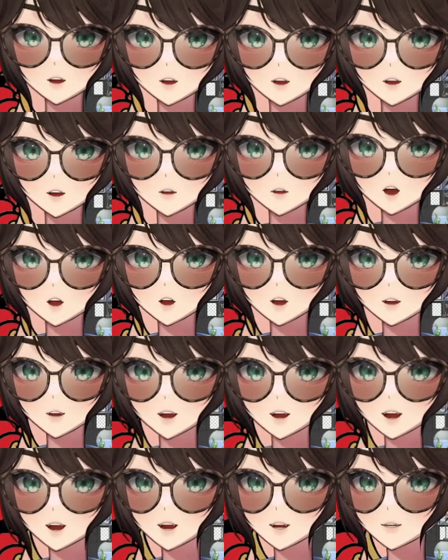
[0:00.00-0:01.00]
maybe they're not
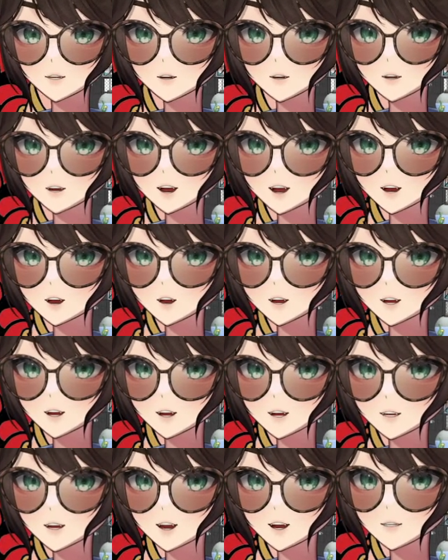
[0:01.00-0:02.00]
gonna like appease
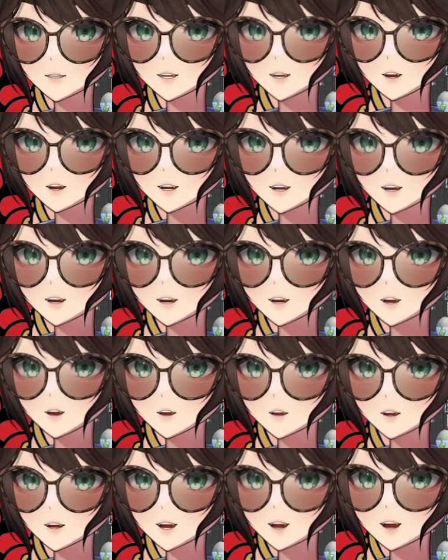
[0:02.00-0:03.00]
everybody,
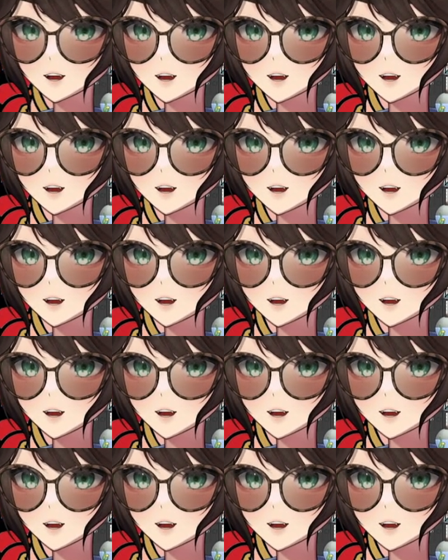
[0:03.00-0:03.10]
but like